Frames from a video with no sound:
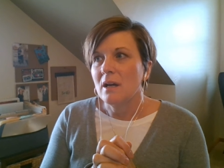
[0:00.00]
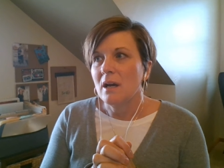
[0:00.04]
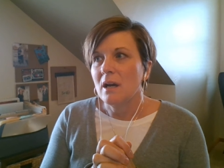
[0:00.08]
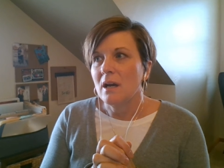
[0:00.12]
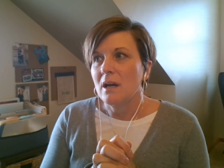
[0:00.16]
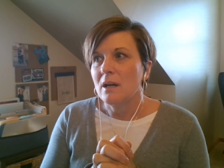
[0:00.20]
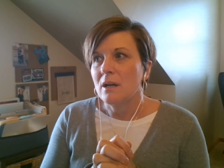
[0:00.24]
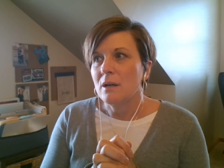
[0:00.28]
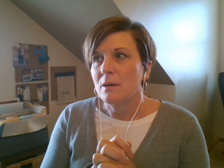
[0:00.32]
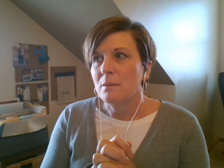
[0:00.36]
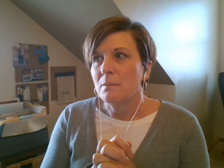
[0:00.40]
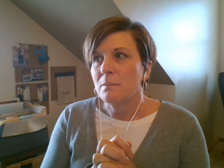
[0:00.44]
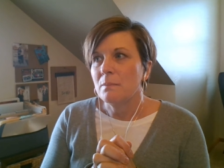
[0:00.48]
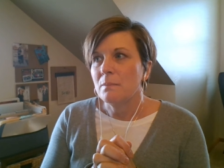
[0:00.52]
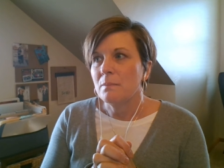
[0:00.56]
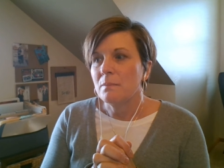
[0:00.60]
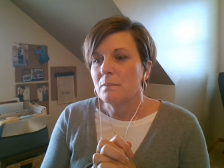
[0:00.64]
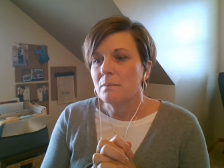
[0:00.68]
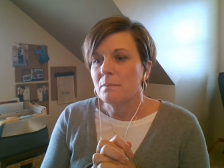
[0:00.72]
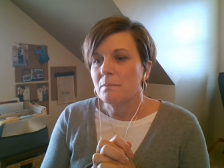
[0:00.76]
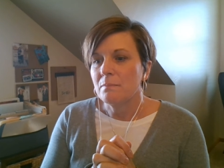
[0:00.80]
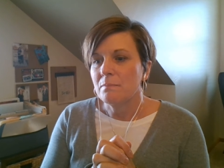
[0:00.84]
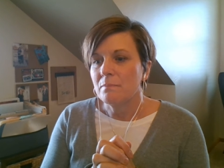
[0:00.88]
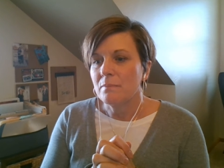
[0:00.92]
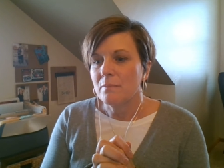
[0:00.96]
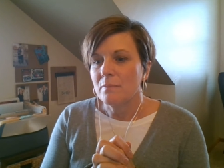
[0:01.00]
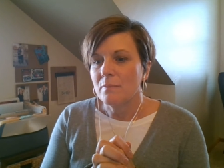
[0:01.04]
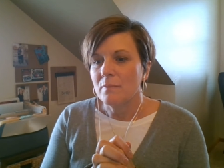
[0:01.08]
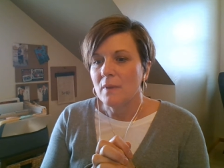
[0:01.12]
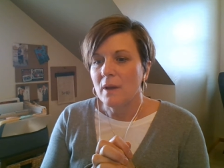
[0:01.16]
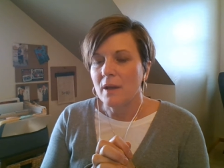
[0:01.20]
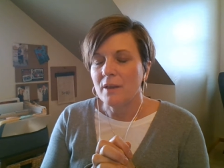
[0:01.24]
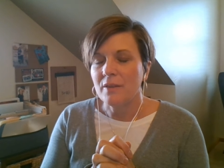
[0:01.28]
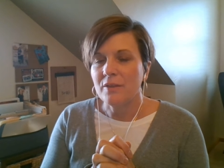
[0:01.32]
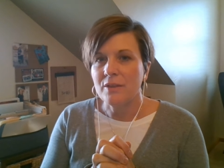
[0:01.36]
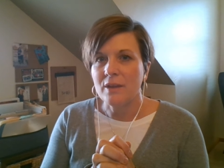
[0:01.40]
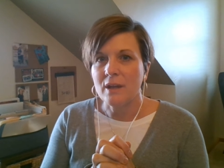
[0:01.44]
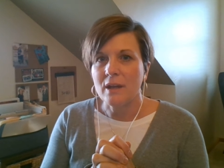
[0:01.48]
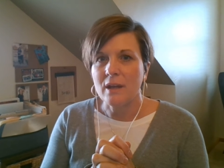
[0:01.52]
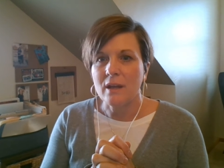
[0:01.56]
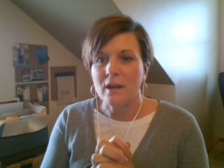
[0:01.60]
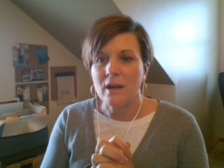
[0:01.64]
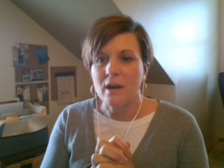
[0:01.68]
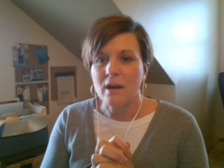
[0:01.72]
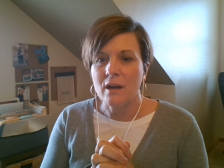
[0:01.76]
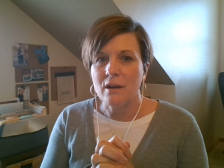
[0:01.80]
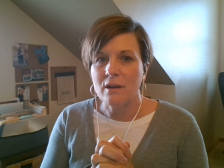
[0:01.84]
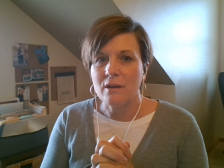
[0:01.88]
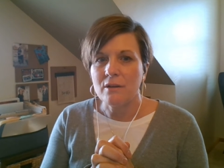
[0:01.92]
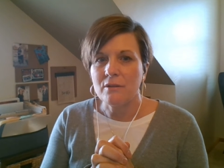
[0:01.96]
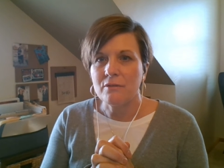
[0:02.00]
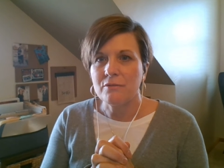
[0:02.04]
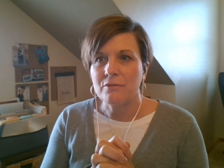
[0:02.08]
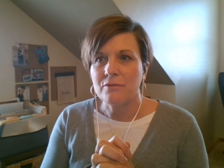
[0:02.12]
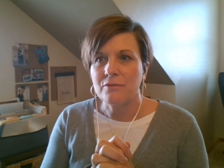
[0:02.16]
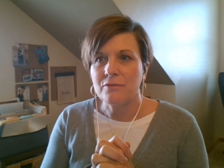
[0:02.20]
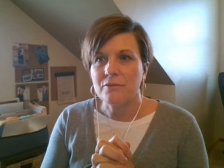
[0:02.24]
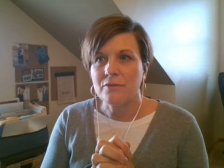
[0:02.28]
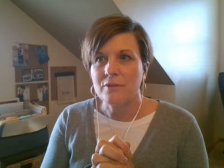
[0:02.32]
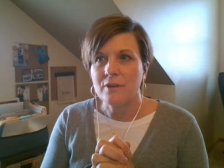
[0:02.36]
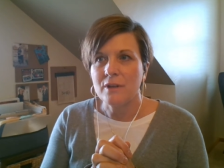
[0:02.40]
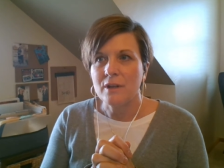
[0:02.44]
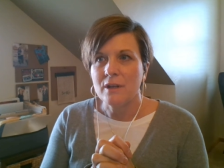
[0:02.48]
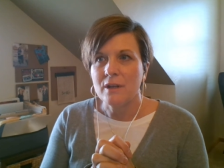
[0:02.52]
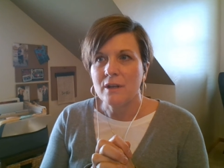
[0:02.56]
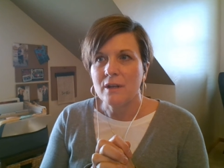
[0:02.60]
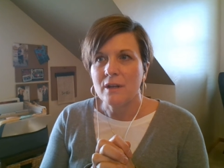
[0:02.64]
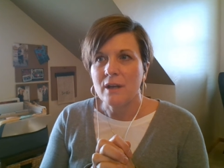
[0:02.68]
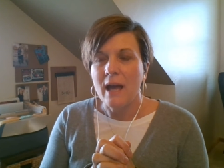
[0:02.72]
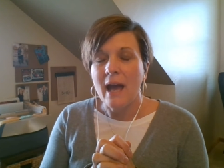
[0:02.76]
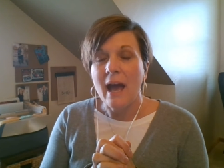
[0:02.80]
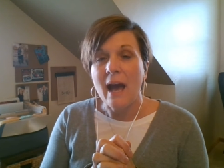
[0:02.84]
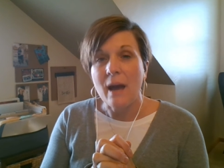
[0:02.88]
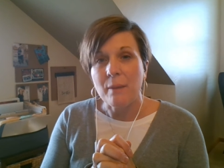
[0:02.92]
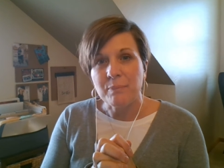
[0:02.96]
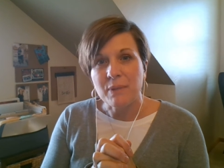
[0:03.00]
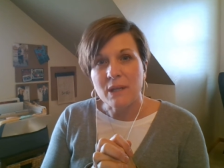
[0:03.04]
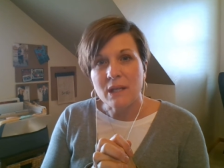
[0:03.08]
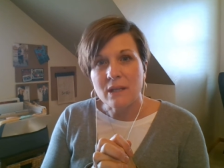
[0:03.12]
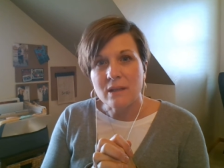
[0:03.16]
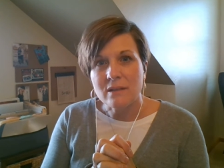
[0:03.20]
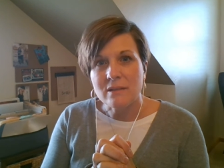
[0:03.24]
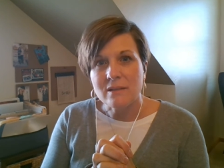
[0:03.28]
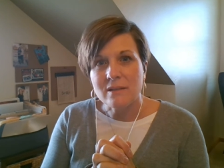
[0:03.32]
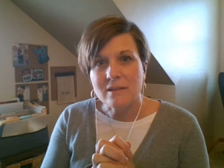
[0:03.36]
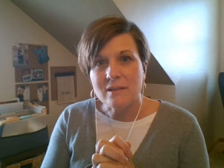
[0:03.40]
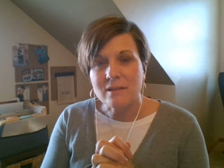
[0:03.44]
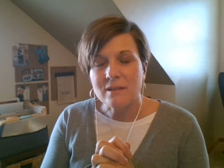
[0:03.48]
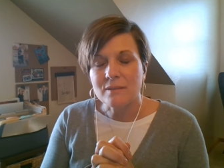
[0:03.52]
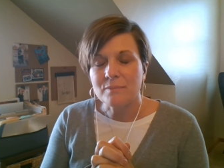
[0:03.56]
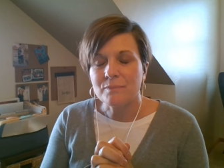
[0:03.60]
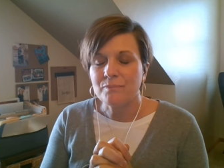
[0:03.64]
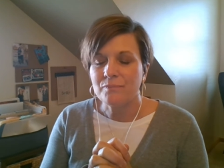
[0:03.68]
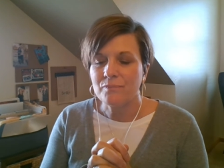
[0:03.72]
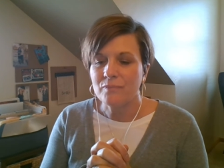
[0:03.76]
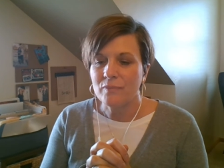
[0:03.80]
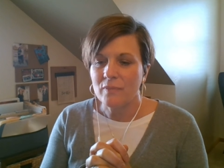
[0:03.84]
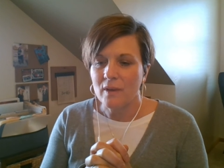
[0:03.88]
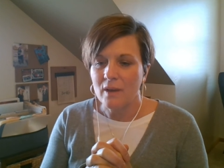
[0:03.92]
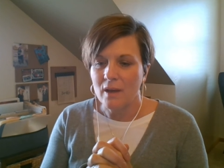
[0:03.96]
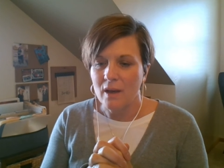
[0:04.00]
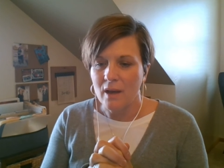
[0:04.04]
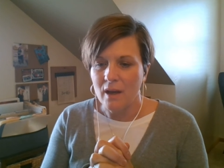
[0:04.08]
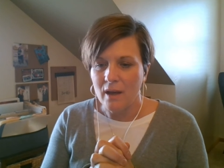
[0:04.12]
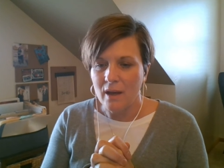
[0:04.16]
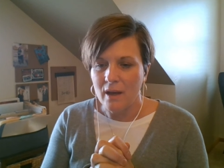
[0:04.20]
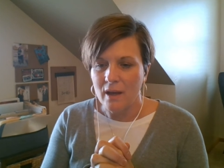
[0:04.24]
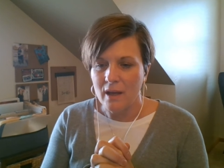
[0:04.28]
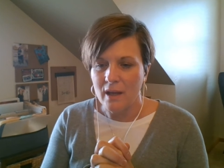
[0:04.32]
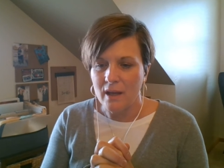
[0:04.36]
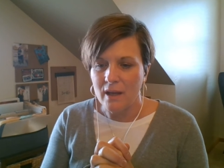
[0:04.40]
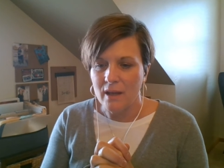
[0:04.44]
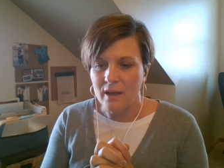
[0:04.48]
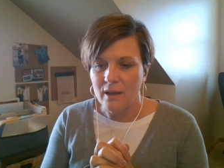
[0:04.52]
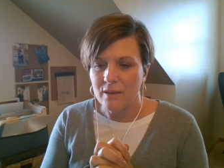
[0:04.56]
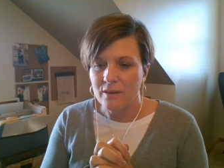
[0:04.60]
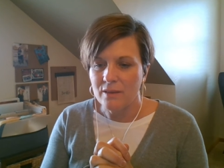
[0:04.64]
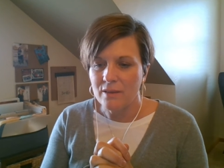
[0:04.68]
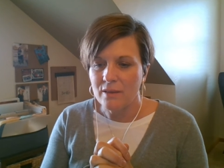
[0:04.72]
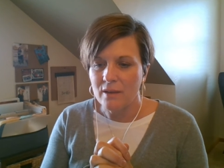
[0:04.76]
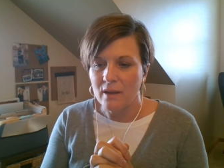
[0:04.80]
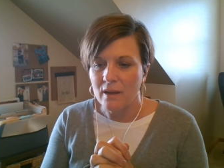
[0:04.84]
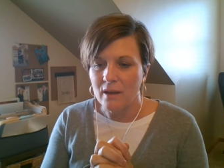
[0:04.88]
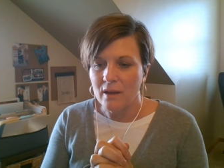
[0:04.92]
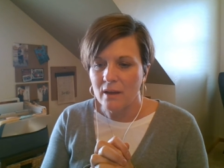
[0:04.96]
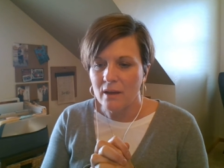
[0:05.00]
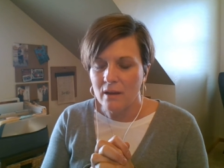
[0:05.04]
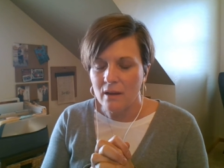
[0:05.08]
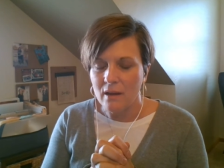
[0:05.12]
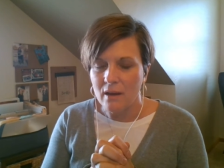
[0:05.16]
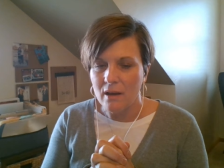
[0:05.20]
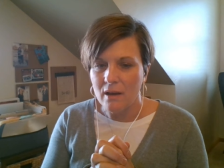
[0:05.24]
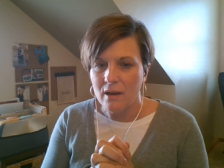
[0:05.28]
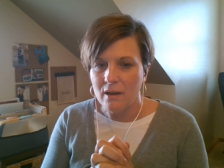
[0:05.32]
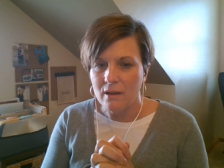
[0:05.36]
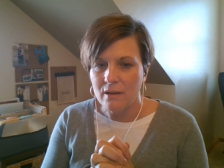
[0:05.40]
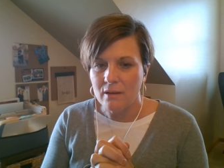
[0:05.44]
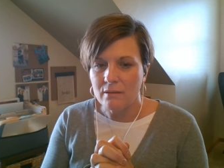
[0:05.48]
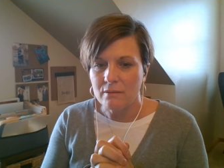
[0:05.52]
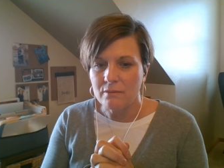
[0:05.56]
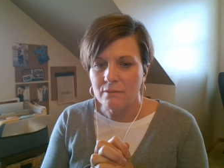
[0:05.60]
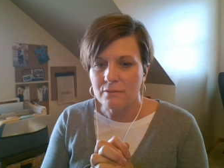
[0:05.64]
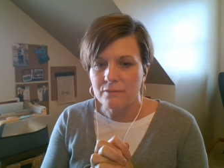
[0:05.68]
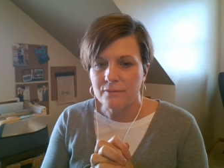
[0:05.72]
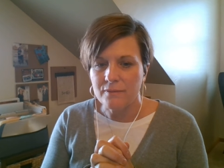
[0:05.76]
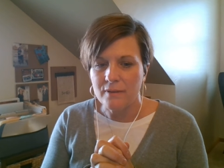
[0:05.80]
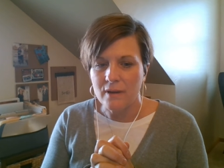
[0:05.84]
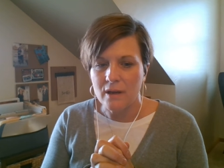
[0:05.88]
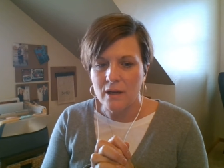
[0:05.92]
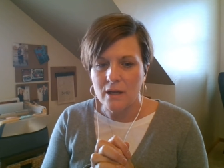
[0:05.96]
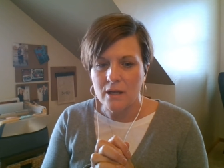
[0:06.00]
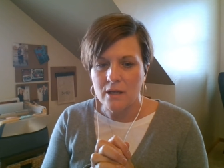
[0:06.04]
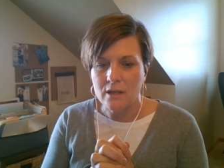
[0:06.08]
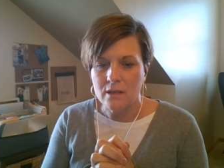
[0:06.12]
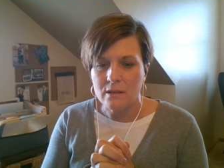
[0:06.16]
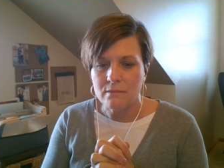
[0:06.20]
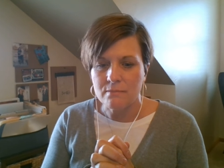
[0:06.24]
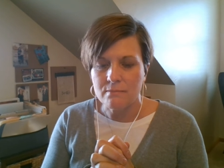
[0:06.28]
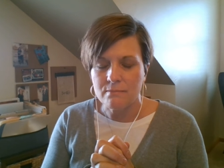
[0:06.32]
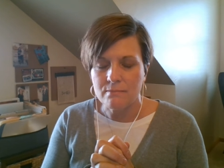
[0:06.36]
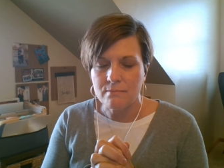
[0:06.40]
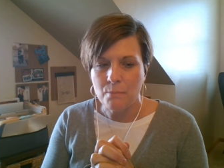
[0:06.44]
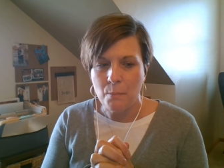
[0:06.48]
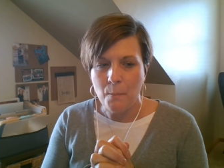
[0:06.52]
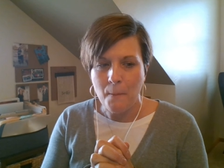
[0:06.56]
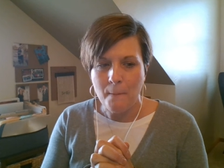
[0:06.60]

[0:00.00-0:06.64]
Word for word: Um, I think of happiness. I think of um,